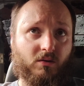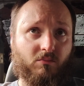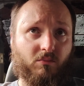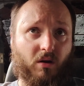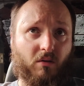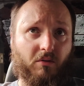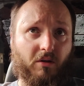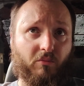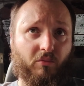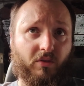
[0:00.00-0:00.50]

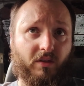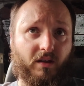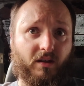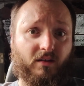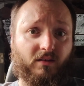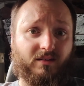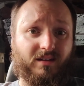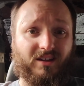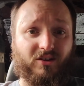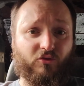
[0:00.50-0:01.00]
probably
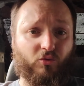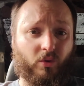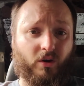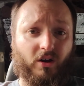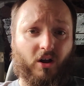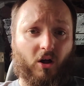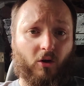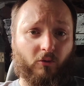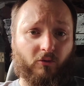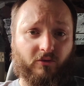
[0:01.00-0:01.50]
within $10,
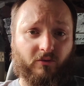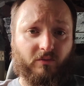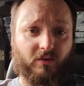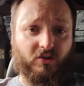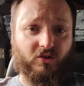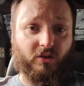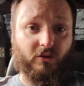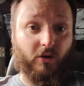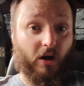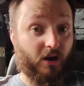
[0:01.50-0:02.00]
$20 of
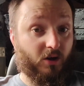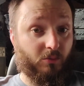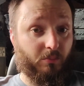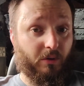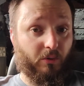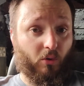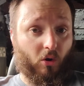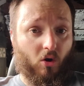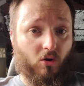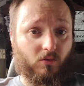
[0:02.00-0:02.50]
each other. I could
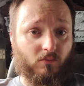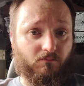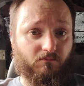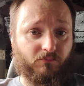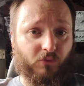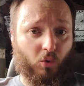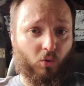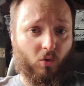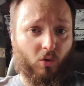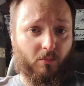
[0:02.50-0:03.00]
be wrong.
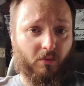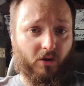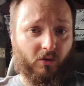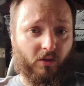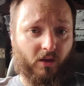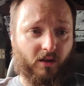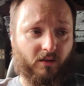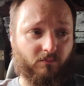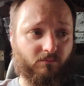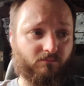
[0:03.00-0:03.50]
Don't quote me on
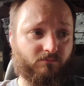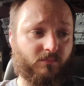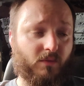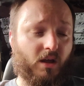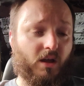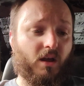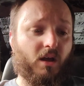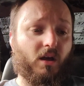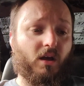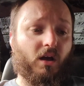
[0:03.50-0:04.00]

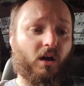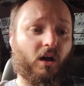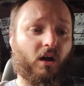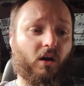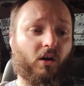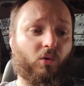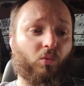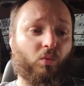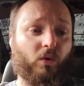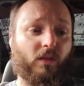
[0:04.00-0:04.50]

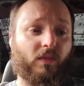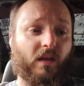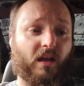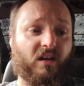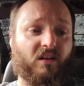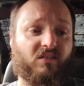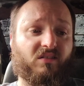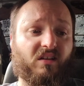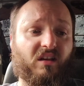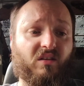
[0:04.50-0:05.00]
that. With
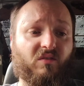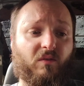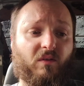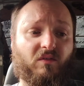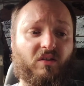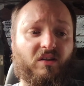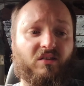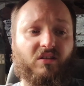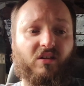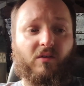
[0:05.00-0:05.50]
a
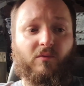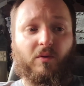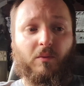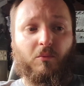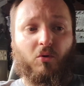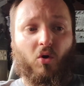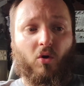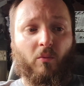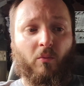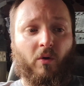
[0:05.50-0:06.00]
650
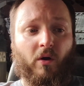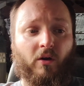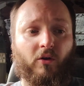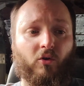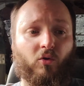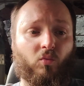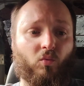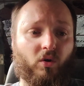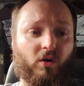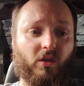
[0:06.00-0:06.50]
CFM
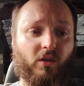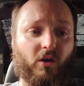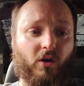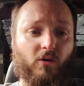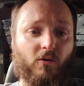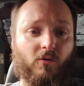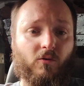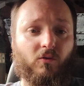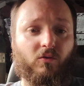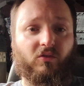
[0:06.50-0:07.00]
carburetor, one of
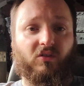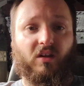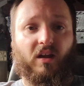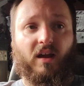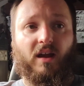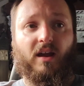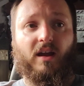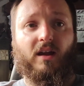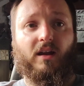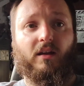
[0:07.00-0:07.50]
those,
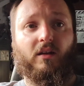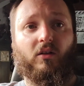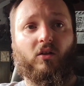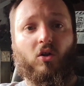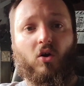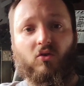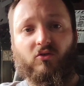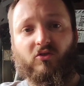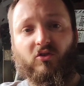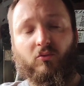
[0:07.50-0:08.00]
and
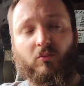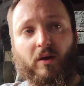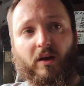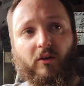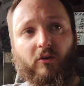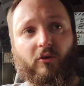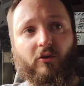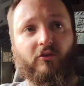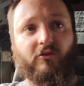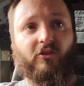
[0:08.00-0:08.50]
long tube
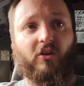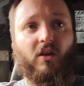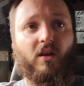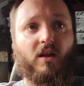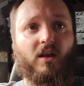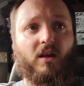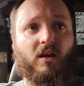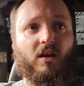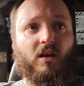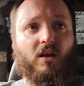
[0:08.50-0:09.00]
headers.
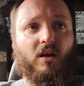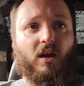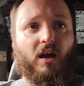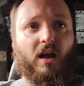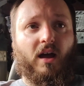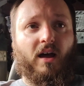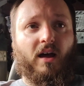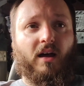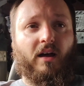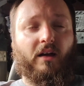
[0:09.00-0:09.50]

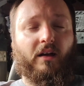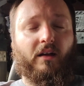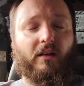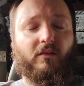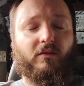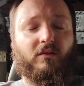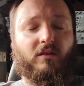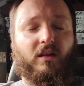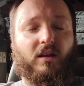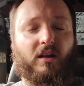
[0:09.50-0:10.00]
I
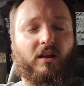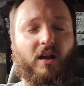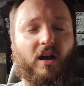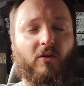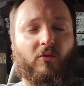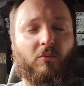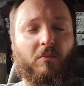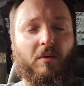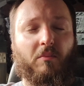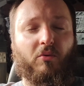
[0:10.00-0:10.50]

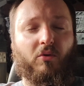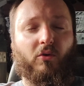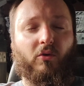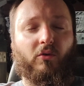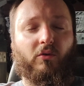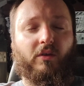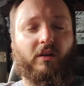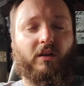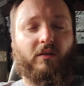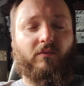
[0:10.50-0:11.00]
cannot
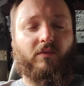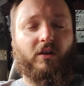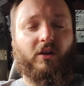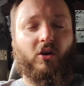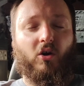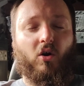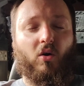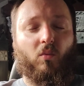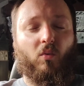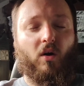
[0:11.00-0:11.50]
remember the
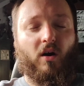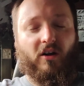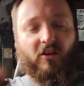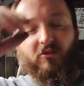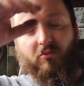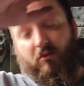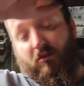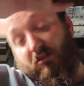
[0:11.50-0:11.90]
video I watched, but